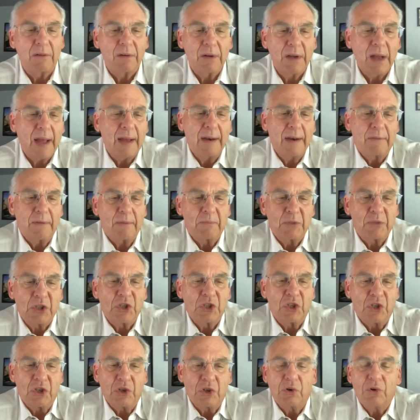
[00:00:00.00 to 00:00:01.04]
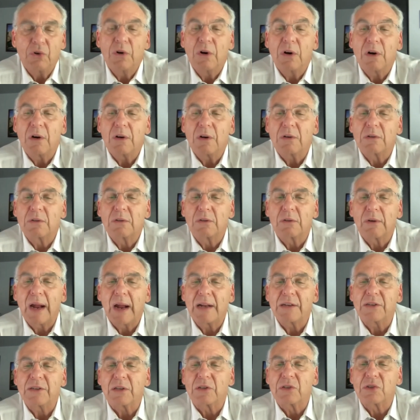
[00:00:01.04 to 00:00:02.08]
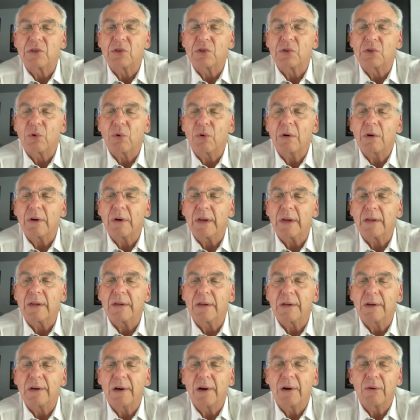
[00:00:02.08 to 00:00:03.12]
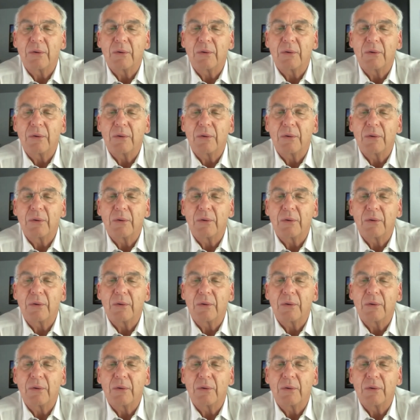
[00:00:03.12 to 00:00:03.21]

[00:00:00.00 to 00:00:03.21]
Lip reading: kind of obscure, tragic story,